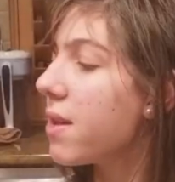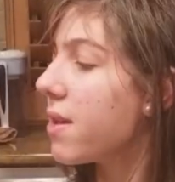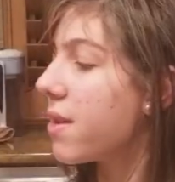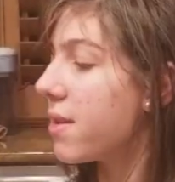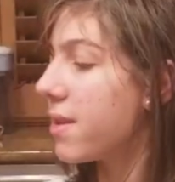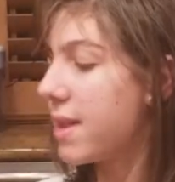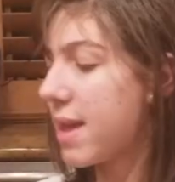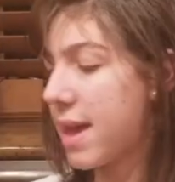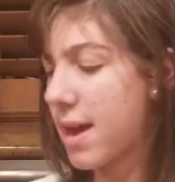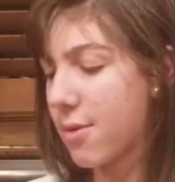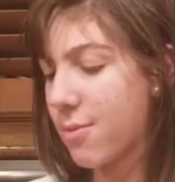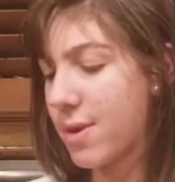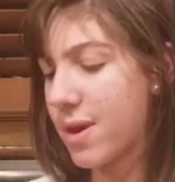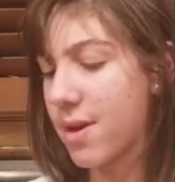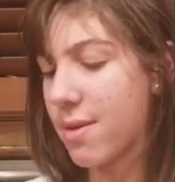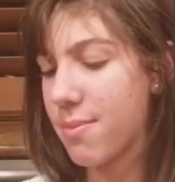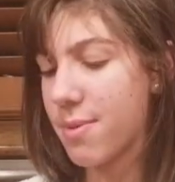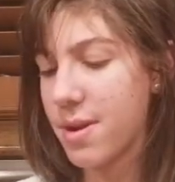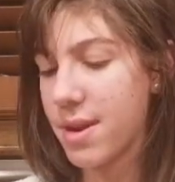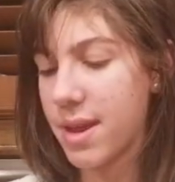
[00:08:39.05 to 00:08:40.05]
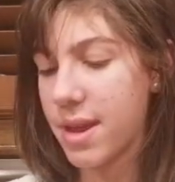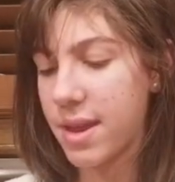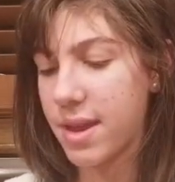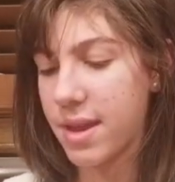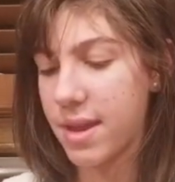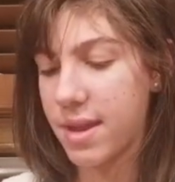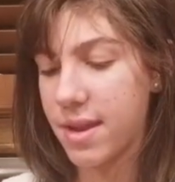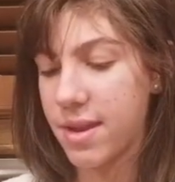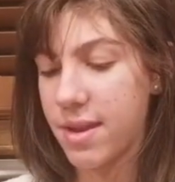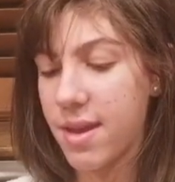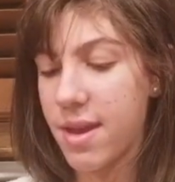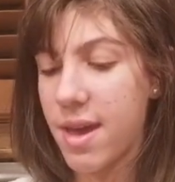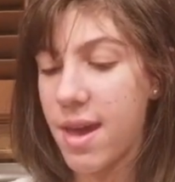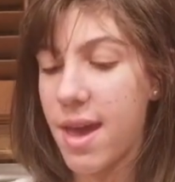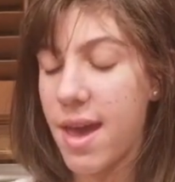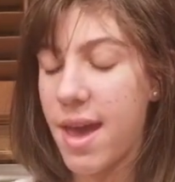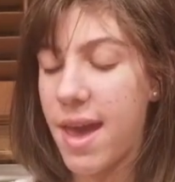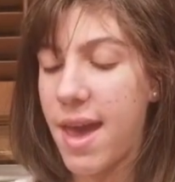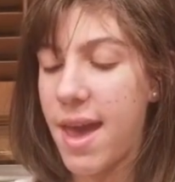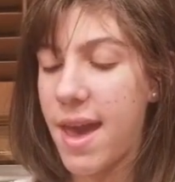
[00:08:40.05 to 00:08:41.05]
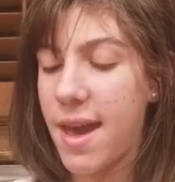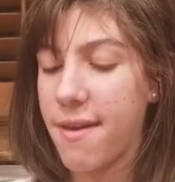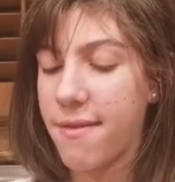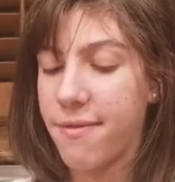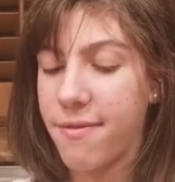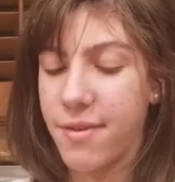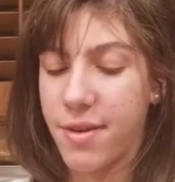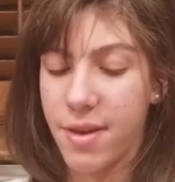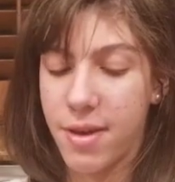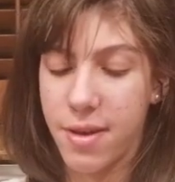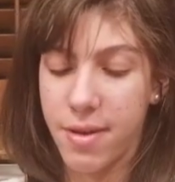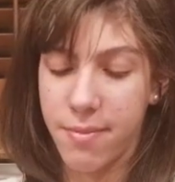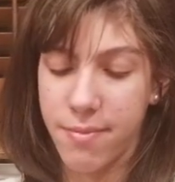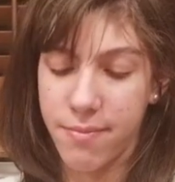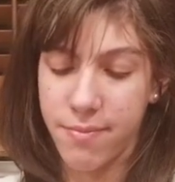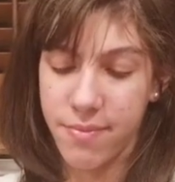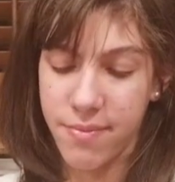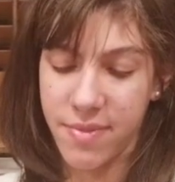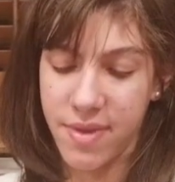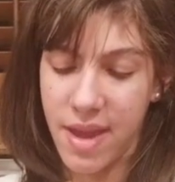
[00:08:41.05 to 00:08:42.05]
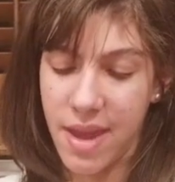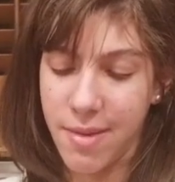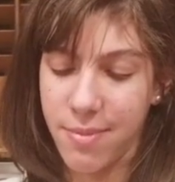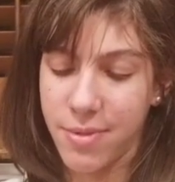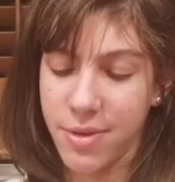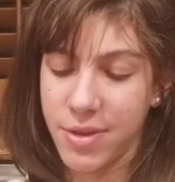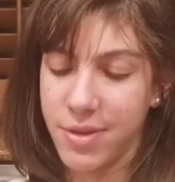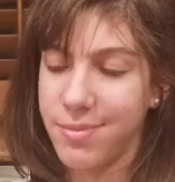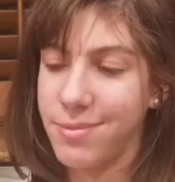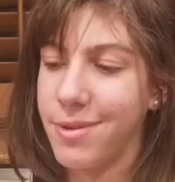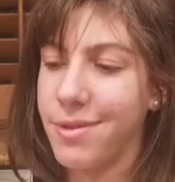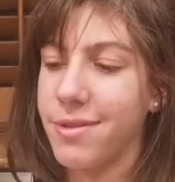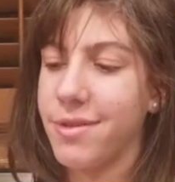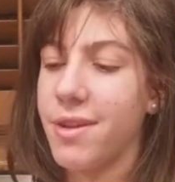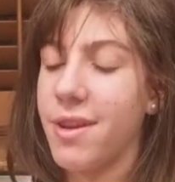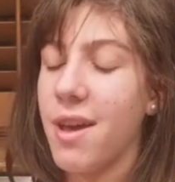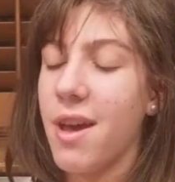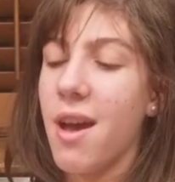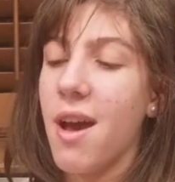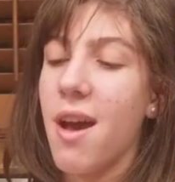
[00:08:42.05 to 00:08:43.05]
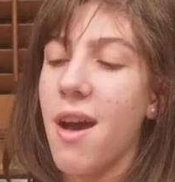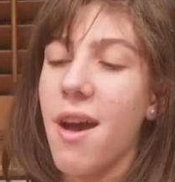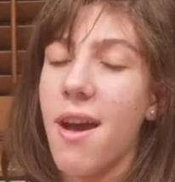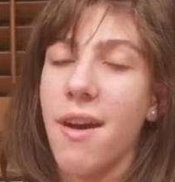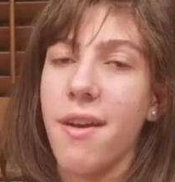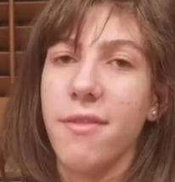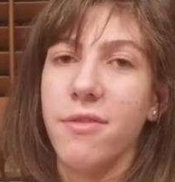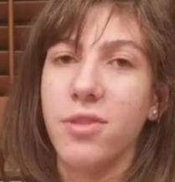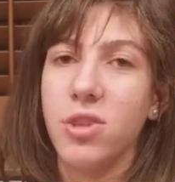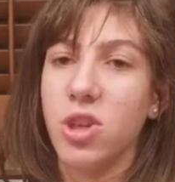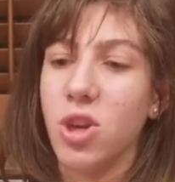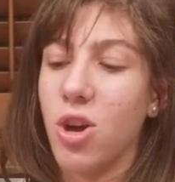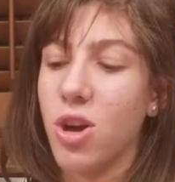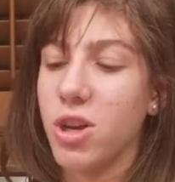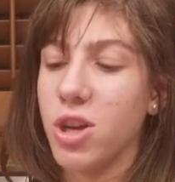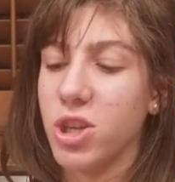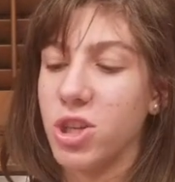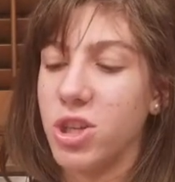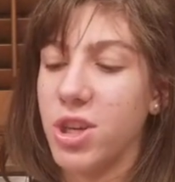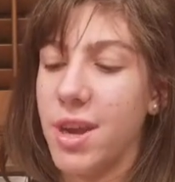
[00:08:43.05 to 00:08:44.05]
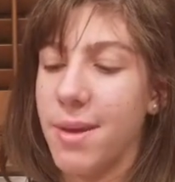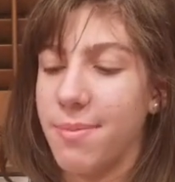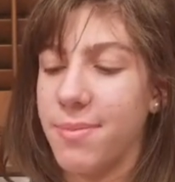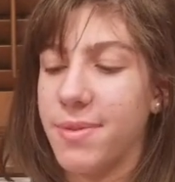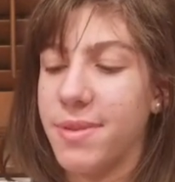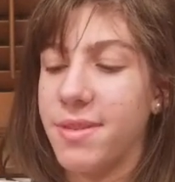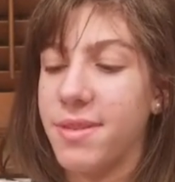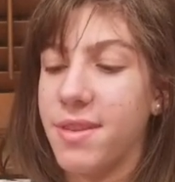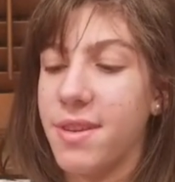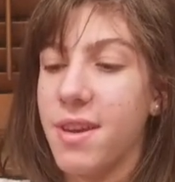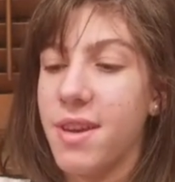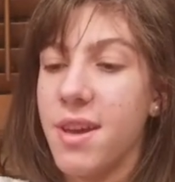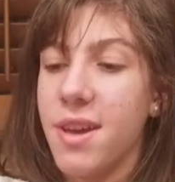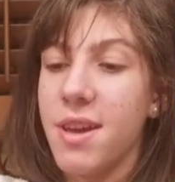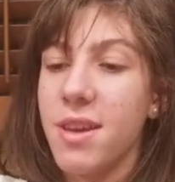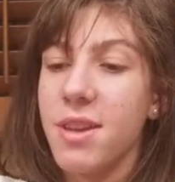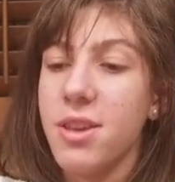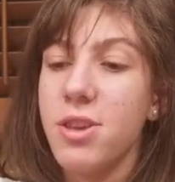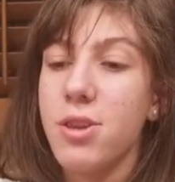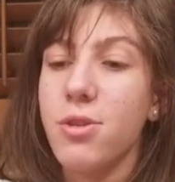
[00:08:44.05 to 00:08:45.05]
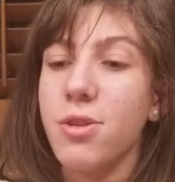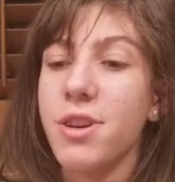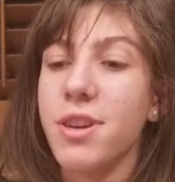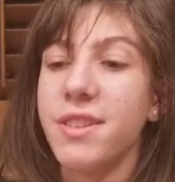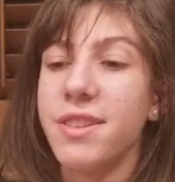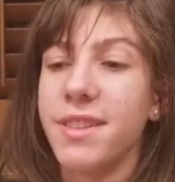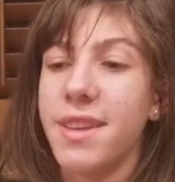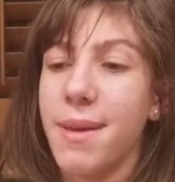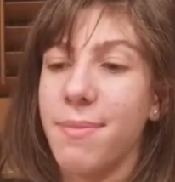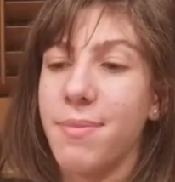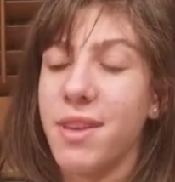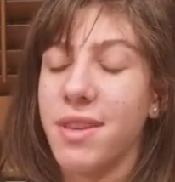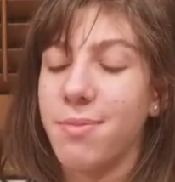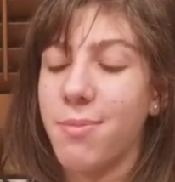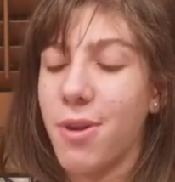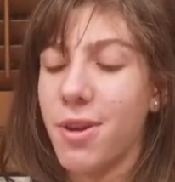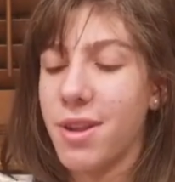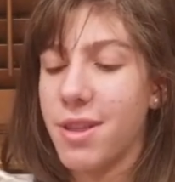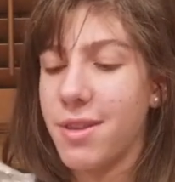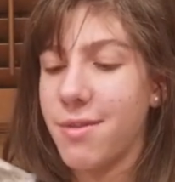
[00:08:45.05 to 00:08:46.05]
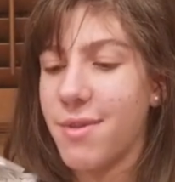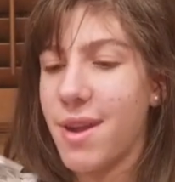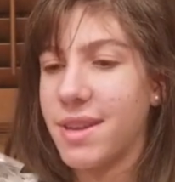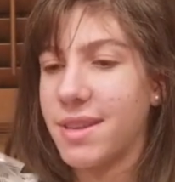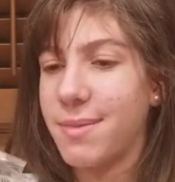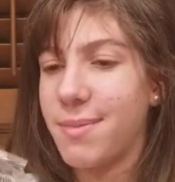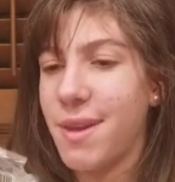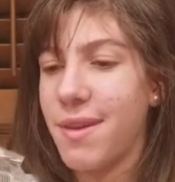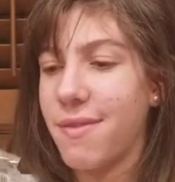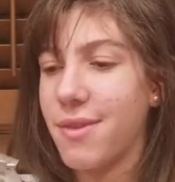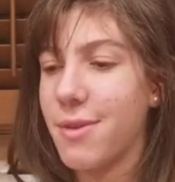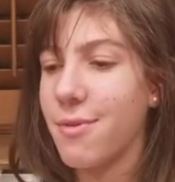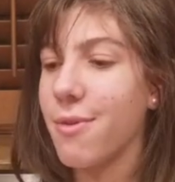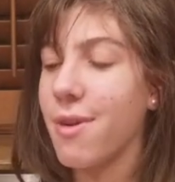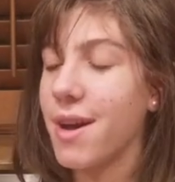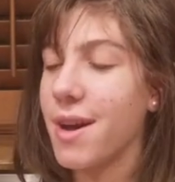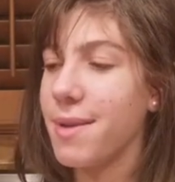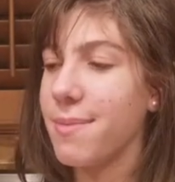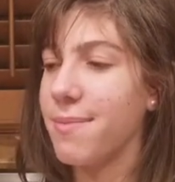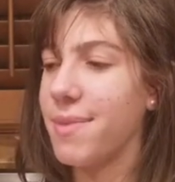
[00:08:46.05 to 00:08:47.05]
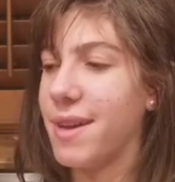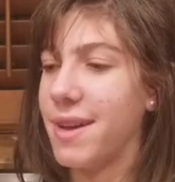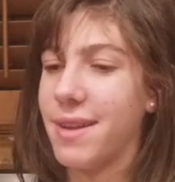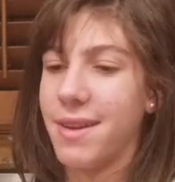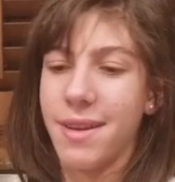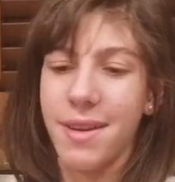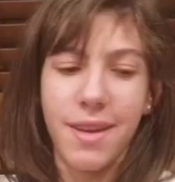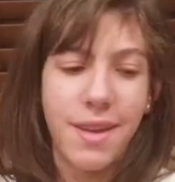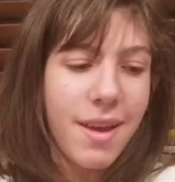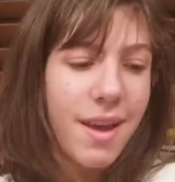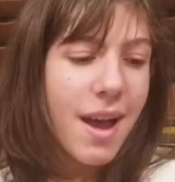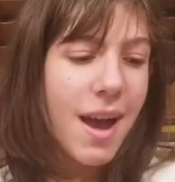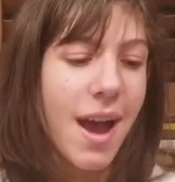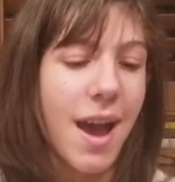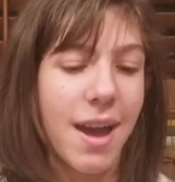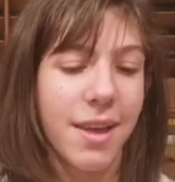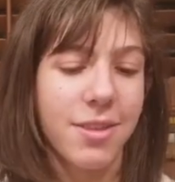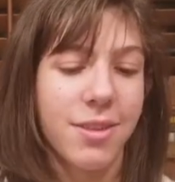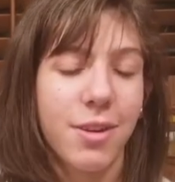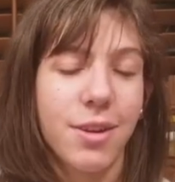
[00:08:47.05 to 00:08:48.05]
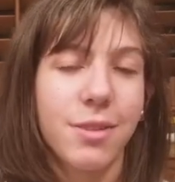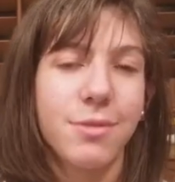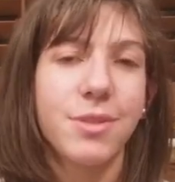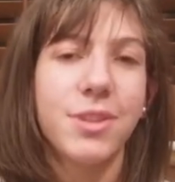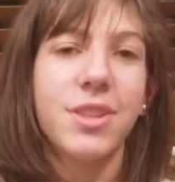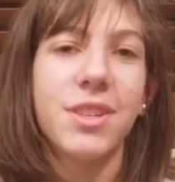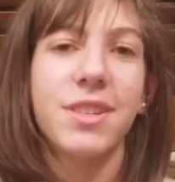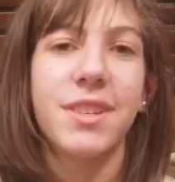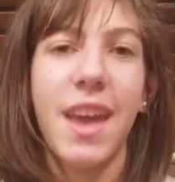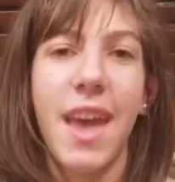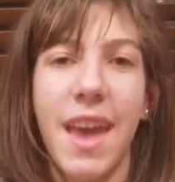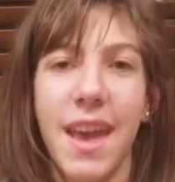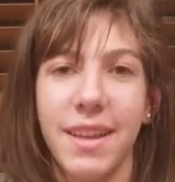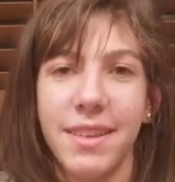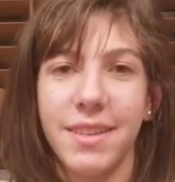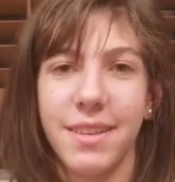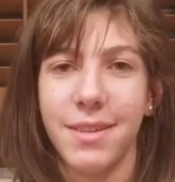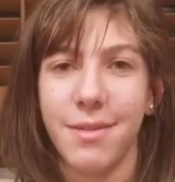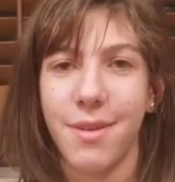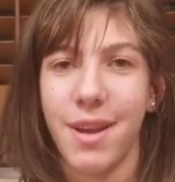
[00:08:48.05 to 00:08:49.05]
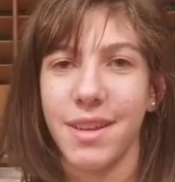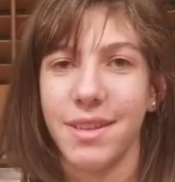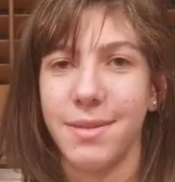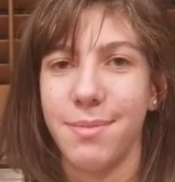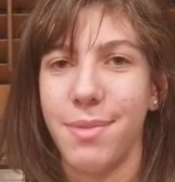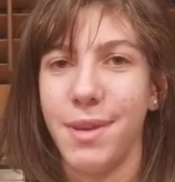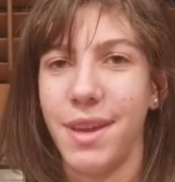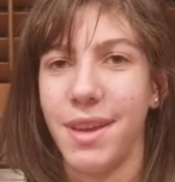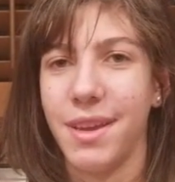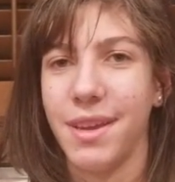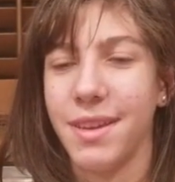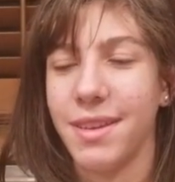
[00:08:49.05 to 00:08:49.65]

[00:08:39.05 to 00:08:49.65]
Now we are putting in 1/2 tablespoon of chocolate chips. You could skip this part of the recipe if you want, but I thought it would just add to the recipe.